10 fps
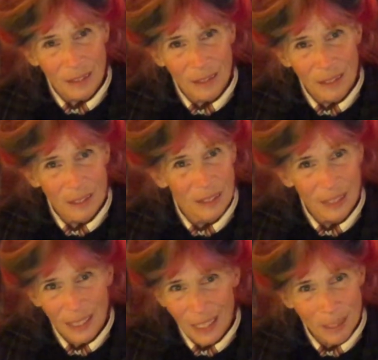the
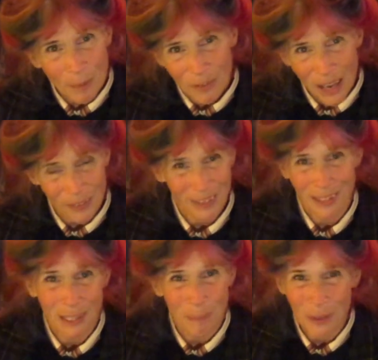kingdom of heaven, the
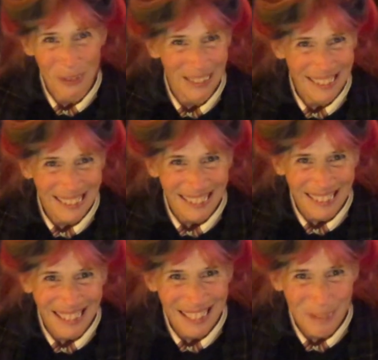spirit
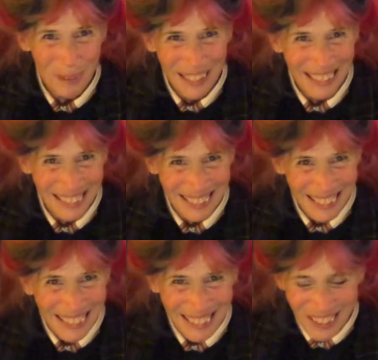that's within us
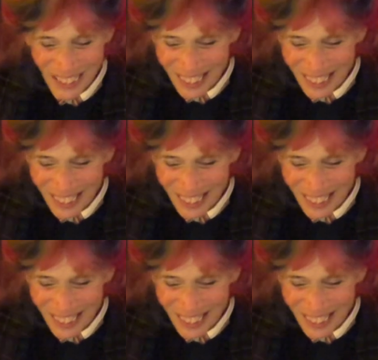each.